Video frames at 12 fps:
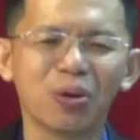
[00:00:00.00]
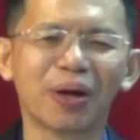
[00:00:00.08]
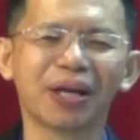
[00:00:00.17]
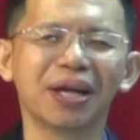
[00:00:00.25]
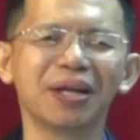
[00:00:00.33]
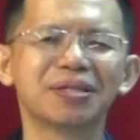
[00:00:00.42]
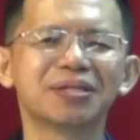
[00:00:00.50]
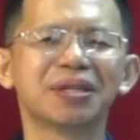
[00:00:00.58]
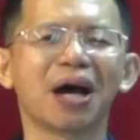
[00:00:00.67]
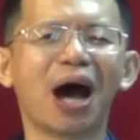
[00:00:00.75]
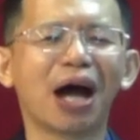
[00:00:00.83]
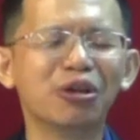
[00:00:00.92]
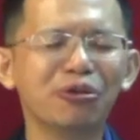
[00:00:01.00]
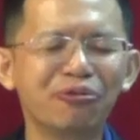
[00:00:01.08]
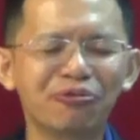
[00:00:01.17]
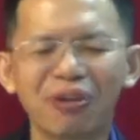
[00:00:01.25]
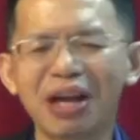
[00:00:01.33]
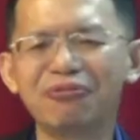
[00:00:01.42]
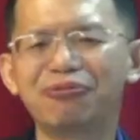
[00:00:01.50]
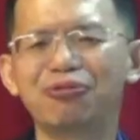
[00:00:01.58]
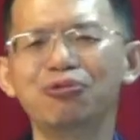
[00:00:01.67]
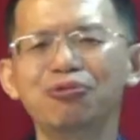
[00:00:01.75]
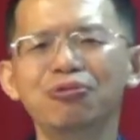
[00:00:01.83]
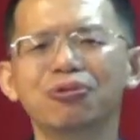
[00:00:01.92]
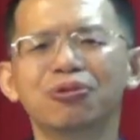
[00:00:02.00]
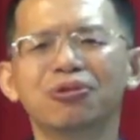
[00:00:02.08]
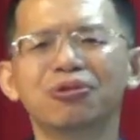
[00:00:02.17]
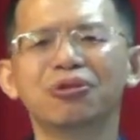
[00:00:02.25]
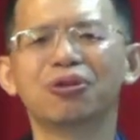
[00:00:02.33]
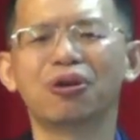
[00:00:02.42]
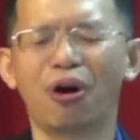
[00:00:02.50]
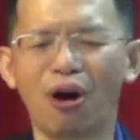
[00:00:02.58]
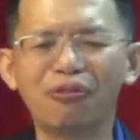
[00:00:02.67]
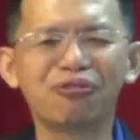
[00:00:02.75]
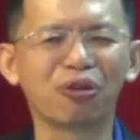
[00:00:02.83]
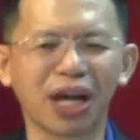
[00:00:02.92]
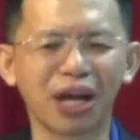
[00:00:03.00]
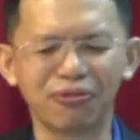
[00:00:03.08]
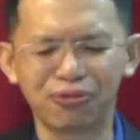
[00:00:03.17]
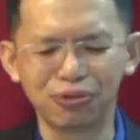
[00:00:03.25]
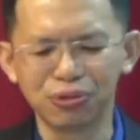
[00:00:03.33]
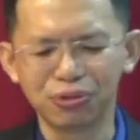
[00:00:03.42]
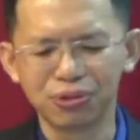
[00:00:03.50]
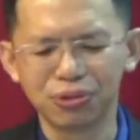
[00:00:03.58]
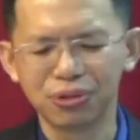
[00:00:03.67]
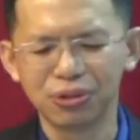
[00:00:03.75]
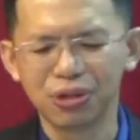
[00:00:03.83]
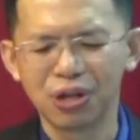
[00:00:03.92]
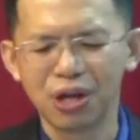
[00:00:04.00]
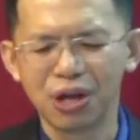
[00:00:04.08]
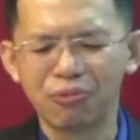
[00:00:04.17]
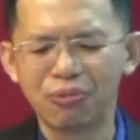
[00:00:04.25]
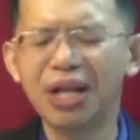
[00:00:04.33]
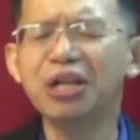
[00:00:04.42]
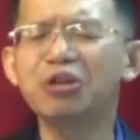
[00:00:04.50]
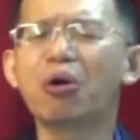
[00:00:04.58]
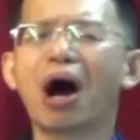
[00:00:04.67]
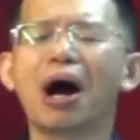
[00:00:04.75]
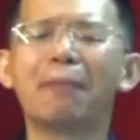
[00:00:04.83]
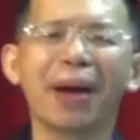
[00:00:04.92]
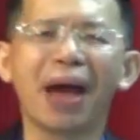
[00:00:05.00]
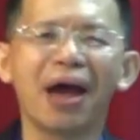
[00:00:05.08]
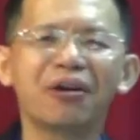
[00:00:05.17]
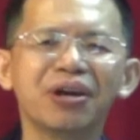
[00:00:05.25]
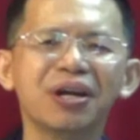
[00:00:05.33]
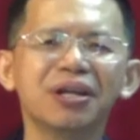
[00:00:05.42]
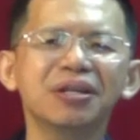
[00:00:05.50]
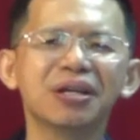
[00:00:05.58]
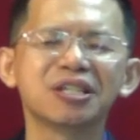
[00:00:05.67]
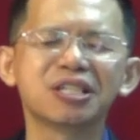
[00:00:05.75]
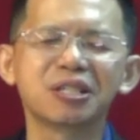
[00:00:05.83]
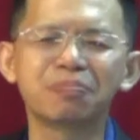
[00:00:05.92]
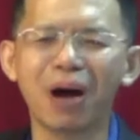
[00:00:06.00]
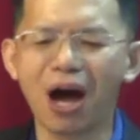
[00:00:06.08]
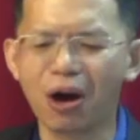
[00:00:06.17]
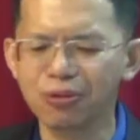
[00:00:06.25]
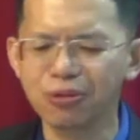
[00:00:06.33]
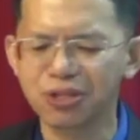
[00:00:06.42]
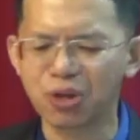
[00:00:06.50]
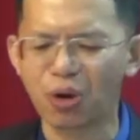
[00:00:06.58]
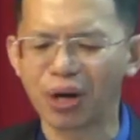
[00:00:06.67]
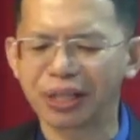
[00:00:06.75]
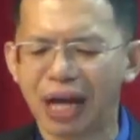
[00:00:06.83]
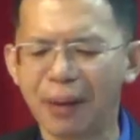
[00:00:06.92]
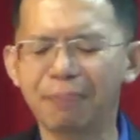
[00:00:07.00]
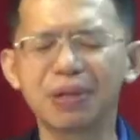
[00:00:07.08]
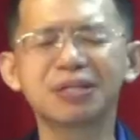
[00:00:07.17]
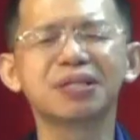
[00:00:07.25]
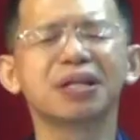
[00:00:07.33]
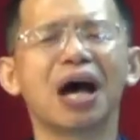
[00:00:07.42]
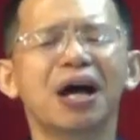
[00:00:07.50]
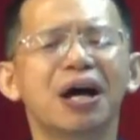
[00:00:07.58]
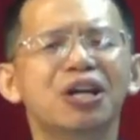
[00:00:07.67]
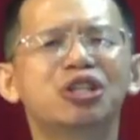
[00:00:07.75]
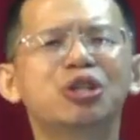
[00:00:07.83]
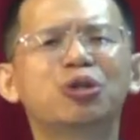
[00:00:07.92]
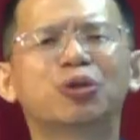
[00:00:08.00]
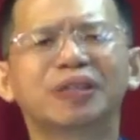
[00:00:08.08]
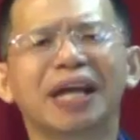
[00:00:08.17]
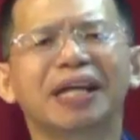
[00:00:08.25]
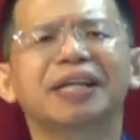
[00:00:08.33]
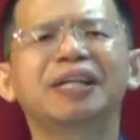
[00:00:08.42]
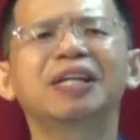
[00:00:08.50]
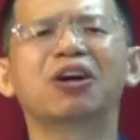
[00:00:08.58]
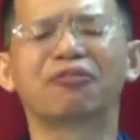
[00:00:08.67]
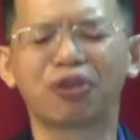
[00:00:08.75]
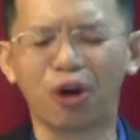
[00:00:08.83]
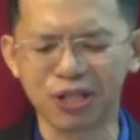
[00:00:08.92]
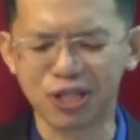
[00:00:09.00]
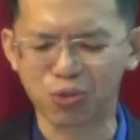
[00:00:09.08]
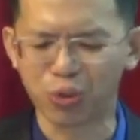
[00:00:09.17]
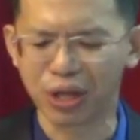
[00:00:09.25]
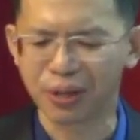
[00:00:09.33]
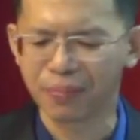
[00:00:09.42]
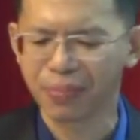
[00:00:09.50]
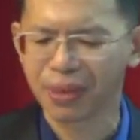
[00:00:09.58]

you again is, are you faithful or forgetful? Whether you are a parent, a spouse, or a young person, I urge you to take heed of God's word